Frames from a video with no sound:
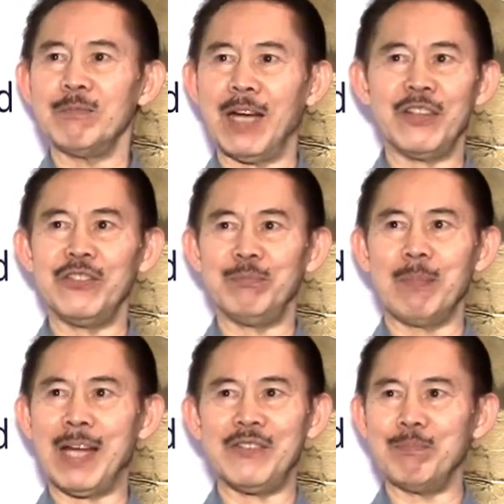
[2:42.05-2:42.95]

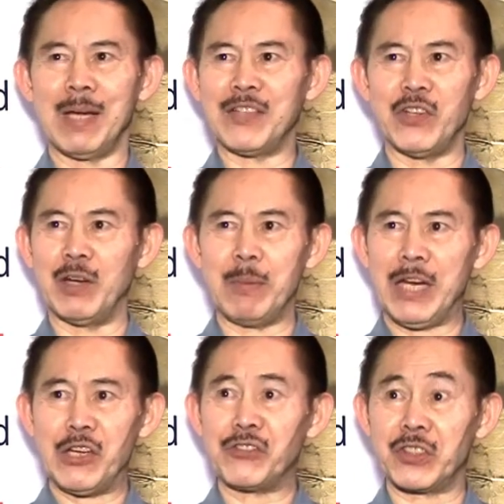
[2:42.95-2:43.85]
must not
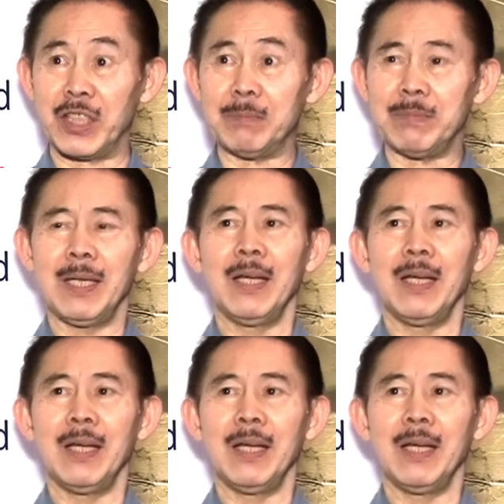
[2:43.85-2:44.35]
be disturbed.